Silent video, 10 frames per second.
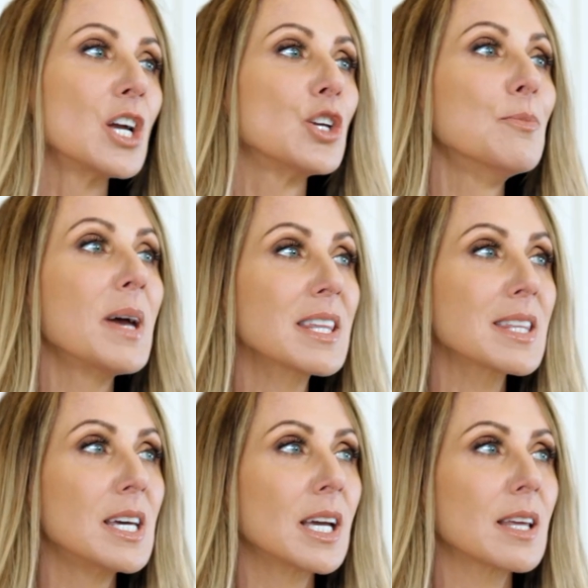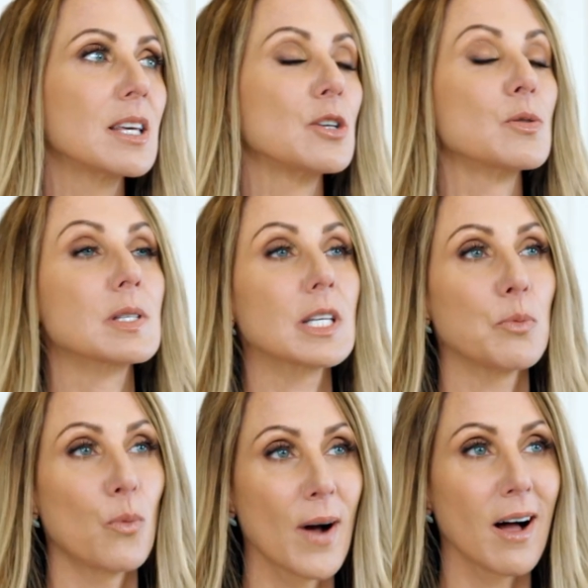You may think that you
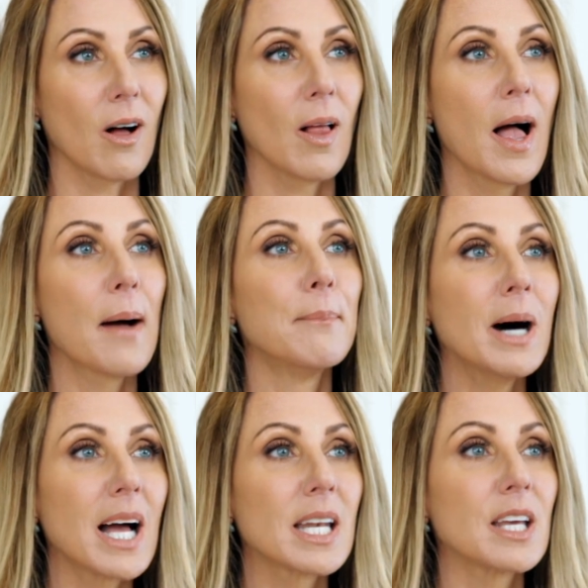sleep well, but